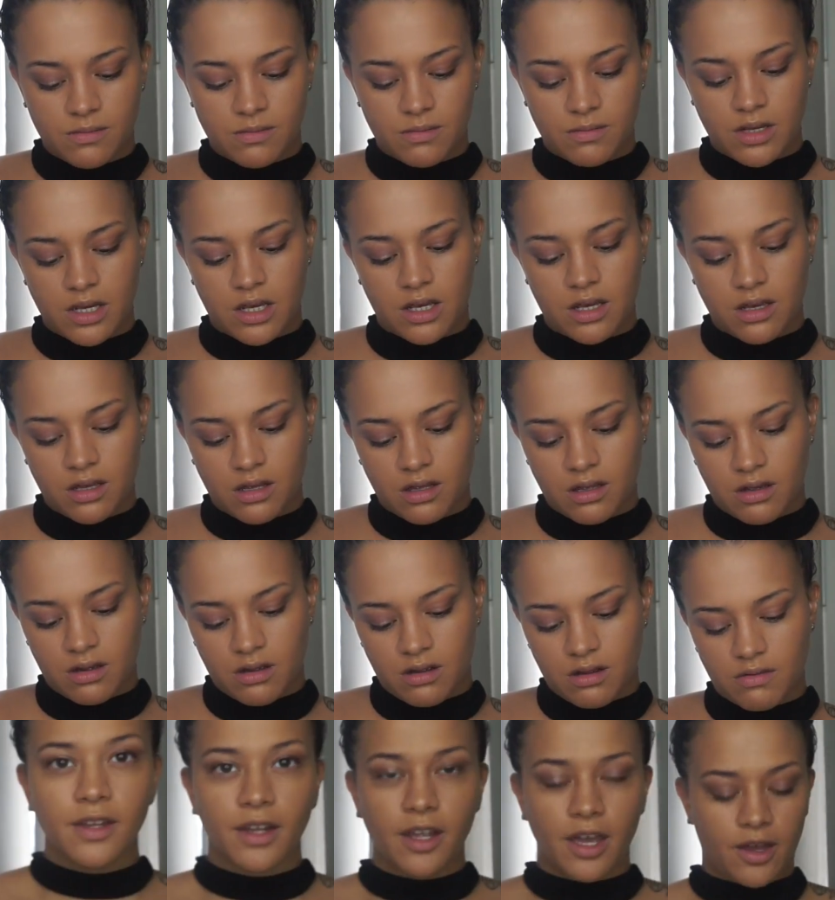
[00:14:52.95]
Peel
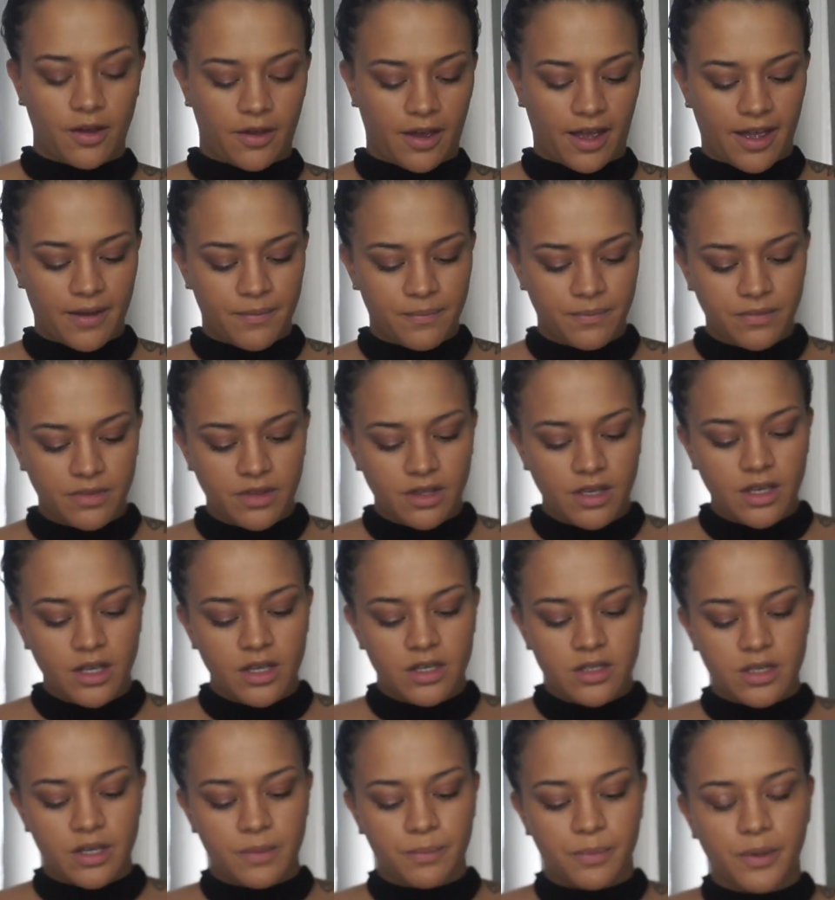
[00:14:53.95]
off. Okay,
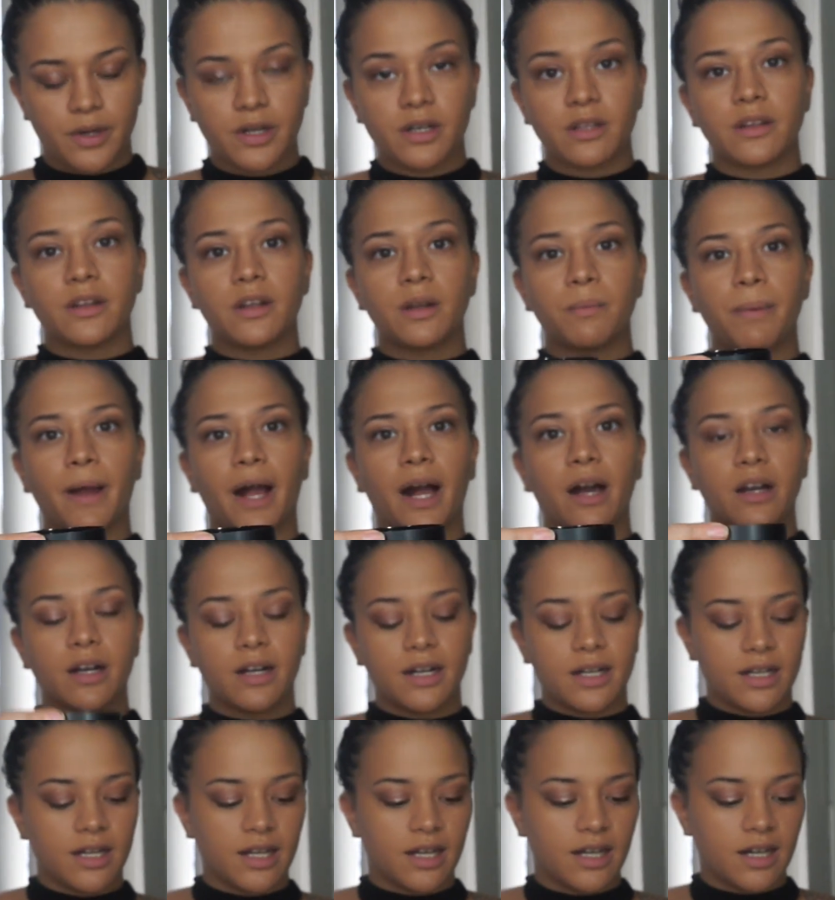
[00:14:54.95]
so I poured a little powder
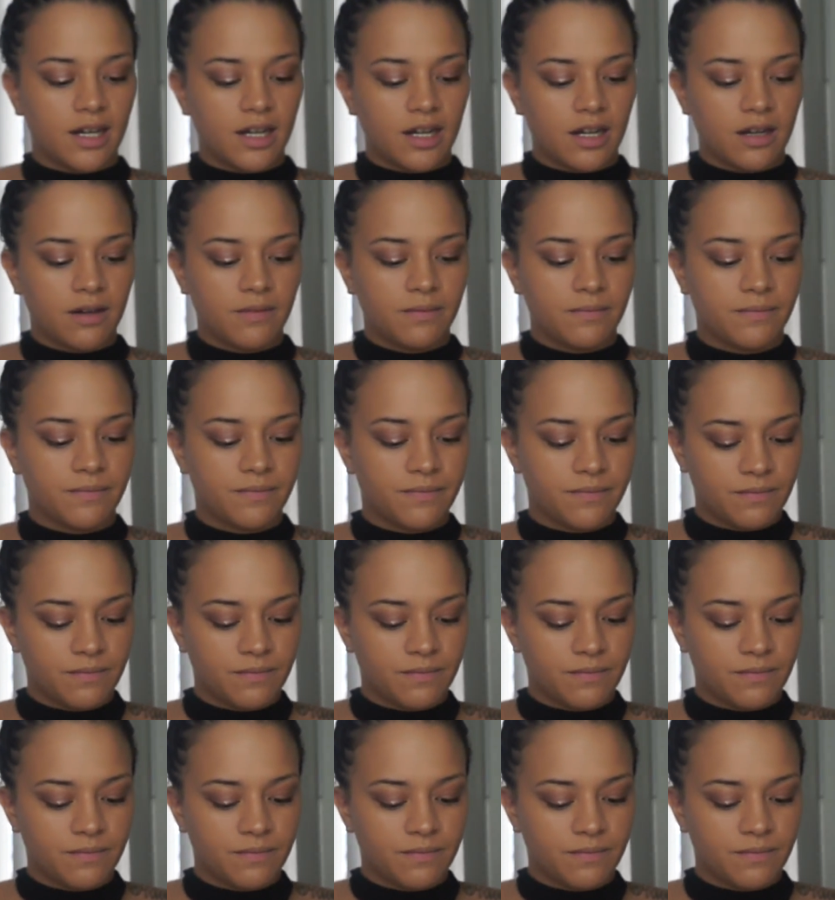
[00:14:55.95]
in here.